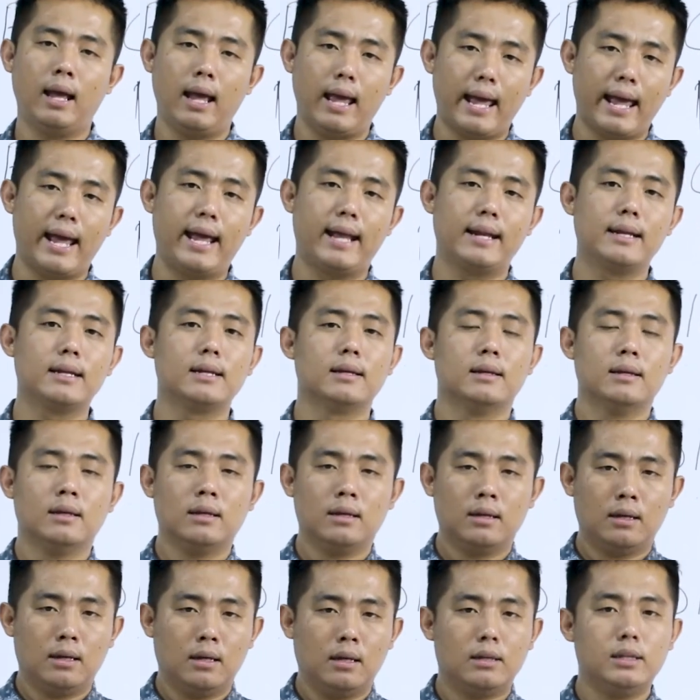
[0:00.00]
and
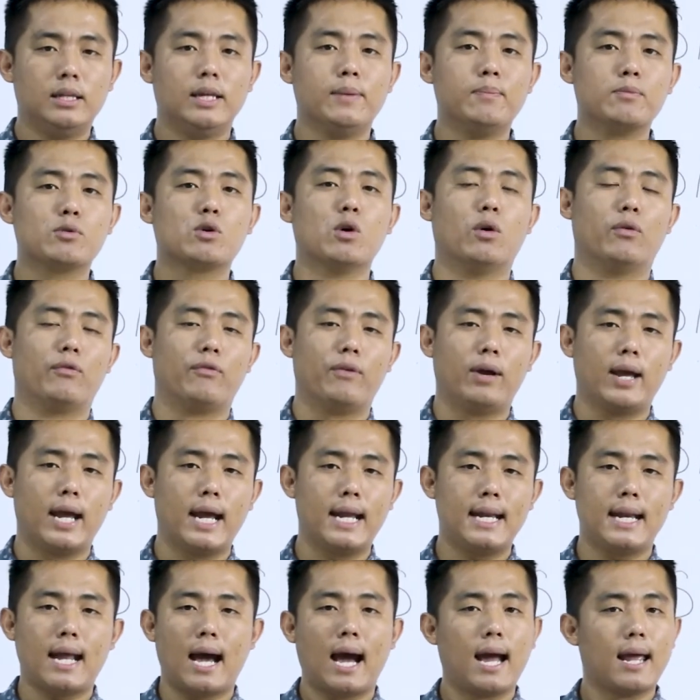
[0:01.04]
Nimkov,
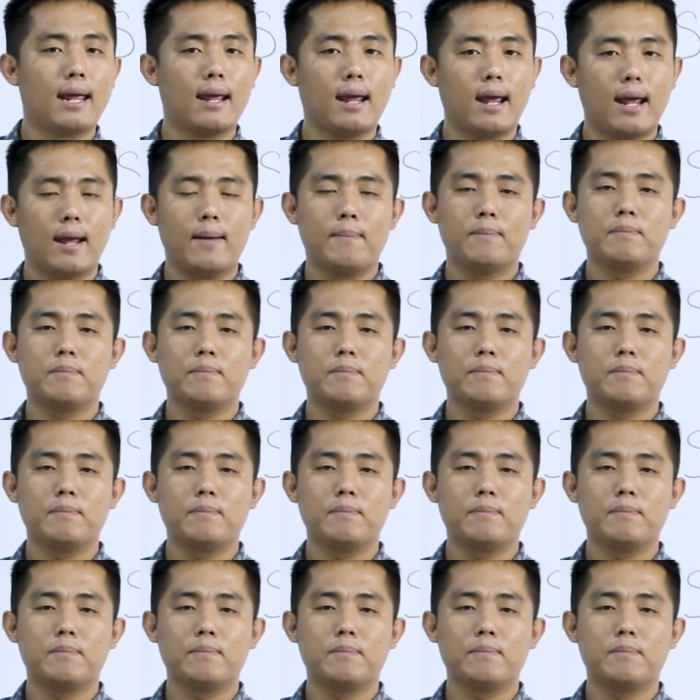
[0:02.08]
N-I-M-K-O-F-F,